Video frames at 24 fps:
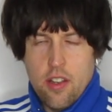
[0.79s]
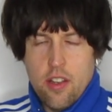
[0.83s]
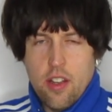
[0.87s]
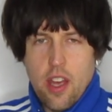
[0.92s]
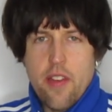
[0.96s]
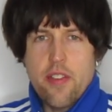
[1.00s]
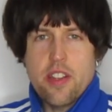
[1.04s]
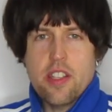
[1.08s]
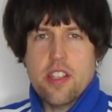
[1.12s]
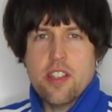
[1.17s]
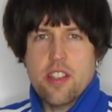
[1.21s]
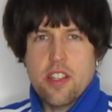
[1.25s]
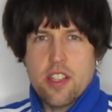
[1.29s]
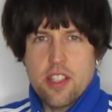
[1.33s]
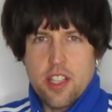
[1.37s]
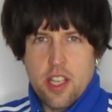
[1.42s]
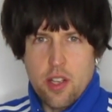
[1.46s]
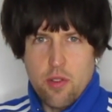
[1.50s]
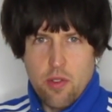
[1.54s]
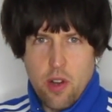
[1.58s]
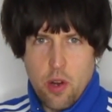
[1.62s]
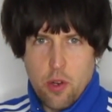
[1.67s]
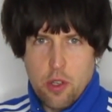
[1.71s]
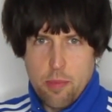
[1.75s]
Ever since I did
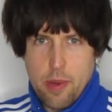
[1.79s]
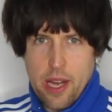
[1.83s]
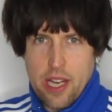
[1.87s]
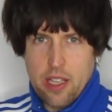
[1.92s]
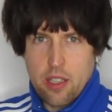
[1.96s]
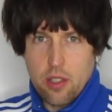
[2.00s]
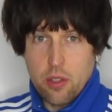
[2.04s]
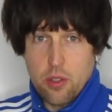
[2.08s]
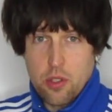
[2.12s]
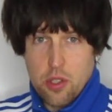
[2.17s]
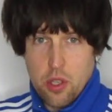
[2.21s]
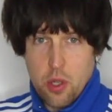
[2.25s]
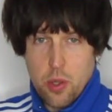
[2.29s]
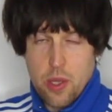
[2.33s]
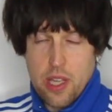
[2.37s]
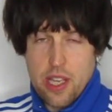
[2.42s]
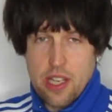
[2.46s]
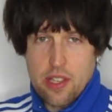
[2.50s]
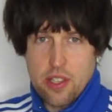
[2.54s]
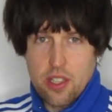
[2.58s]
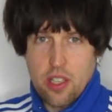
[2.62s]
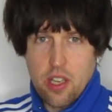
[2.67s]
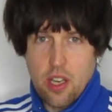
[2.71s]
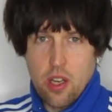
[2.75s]
Roast Battle two
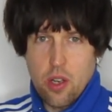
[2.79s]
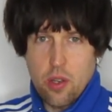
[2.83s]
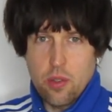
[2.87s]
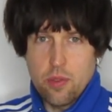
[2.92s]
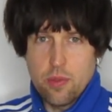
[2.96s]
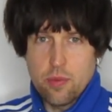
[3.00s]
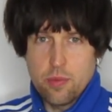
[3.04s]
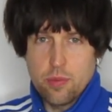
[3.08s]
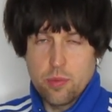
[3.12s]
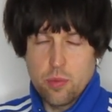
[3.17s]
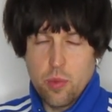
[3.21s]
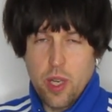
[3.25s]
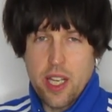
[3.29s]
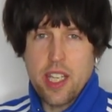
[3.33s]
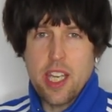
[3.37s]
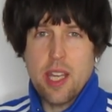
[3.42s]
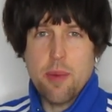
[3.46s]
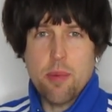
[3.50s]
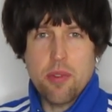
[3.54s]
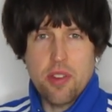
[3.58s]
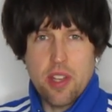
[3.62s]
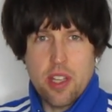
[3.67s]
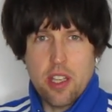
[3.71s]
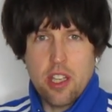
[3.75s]
years ago, I
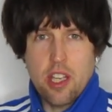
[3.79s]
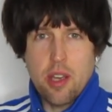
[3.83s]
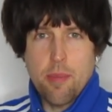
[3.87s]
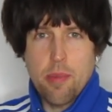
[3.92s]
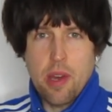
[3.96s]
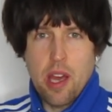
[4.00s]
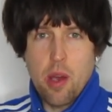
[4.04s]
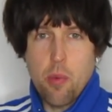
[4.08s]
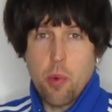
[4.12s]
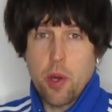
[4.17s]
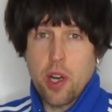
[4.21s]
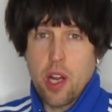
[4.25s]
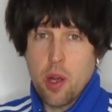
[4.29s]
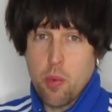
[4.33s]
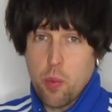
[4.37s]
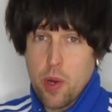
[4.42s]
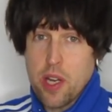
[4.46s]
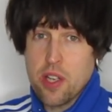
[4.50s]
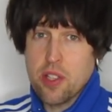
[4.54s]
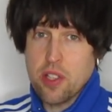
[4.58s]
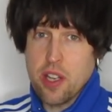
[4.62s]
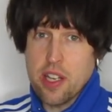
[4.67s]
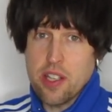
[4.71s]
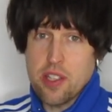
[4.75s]
keep thinking about what I
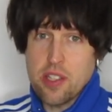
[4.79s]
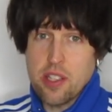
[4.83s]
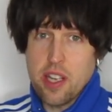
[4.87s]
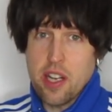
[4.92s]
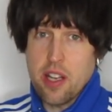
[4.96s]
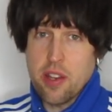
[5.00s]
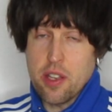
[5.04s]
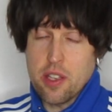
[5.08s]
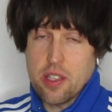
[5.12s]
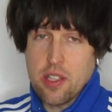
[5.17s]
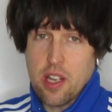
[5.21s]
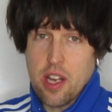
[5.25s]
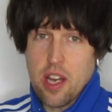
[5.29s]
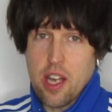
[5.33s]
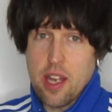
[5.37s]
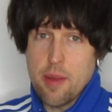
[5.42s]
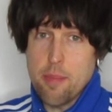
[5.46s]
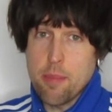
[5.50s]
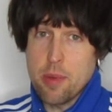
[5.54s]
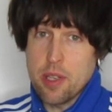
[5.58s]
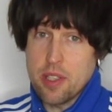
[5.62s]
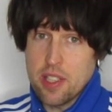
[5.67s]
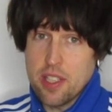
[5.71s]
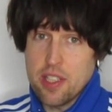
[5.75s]
wish I'd said at the time
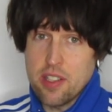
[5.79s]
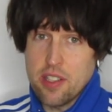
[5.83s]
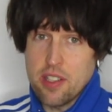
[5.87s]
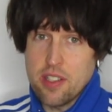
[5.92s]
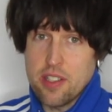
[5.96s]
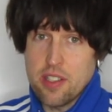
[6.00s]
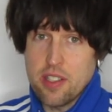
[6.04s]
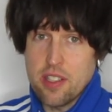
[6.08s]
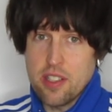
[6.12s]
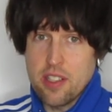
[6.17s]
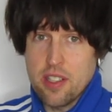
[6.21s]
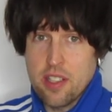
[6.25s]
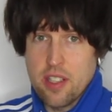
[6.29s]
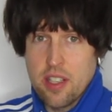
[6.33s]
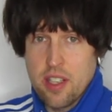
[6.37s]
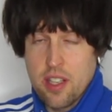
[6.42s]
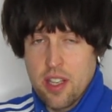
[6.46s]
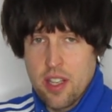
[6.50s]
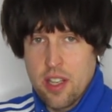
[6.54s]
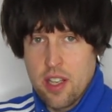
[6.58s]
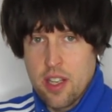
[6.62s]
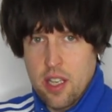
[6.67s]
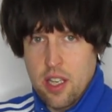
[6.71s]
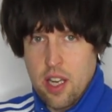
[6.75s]
but didn't.
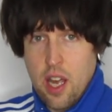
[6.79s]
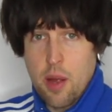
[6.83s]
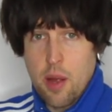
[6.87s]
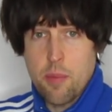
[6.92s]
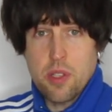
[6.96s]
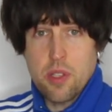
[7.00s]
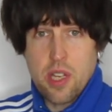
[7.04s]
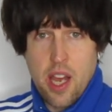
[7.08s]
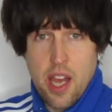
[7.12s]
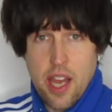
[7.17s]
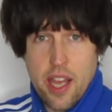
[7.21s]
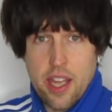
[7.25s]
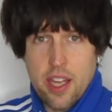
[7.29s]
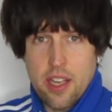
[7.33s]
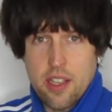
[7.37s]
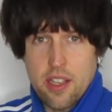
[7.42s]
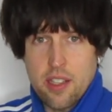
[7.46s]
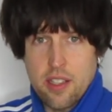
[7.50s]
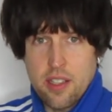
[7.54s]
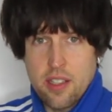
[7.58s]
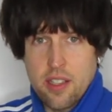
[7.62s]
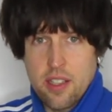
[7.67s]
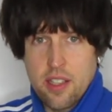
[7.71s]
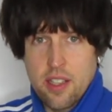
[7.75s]
I'm tired.
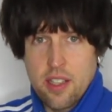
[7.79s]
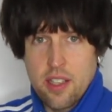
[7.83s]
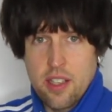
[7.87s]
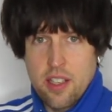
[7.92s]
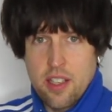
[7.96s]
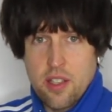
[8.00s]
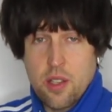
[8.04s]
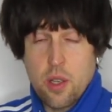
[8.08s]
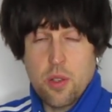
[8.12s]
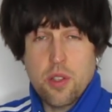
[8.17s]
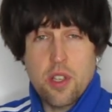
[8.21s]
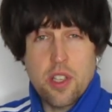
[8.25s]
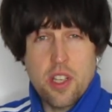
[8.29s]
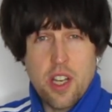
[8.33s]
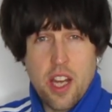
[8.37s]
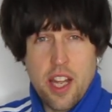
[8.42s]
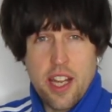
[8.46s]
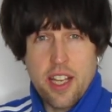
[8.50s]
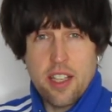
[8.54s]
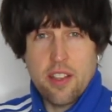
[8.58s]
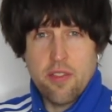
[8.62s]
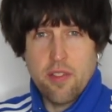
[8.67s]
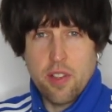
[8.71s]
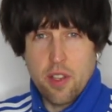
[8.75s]
So
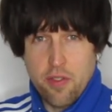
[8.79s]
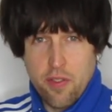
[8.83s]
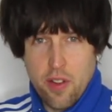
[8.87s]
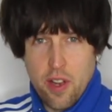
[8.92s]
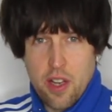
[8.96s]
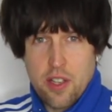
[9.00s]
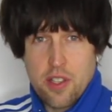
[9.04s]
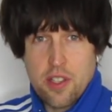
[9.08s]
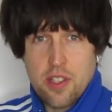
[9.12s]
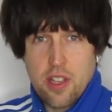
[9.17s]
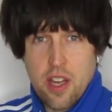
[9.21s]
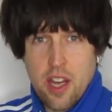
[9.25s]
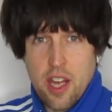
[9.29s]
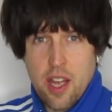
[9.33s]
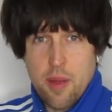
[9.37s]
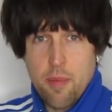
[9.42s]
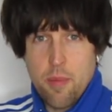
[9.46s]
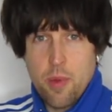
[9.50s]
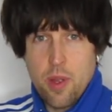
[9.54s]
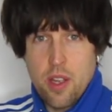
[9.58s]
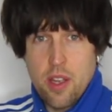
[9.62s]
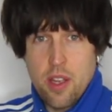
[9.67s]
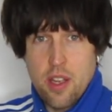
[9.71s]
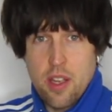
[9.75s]
tonight, for the first time,
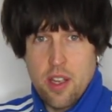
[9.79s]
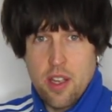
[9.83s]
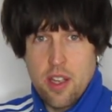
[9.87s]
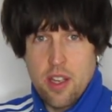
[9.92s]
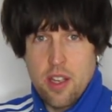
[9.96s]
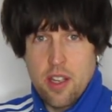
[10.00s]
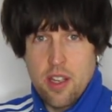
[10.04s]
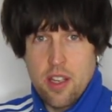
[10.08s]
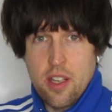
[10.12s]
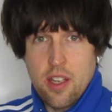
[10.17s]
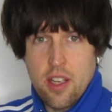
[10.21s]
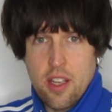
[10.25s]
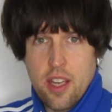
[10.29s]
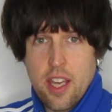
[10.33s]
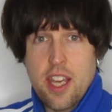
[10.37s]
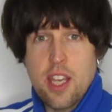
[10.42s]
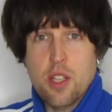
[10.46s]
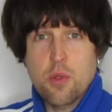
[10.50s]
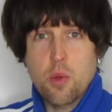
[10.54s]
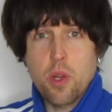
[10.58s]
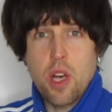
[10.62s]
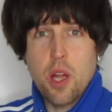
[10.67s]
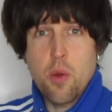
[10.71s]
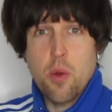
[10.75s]

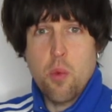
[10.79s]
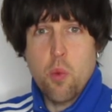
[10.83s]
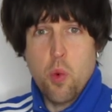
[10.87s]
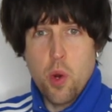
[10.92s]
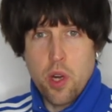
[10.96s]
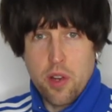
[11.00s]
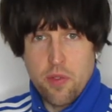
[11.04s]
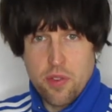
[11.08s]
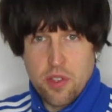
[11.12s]
here's what I would have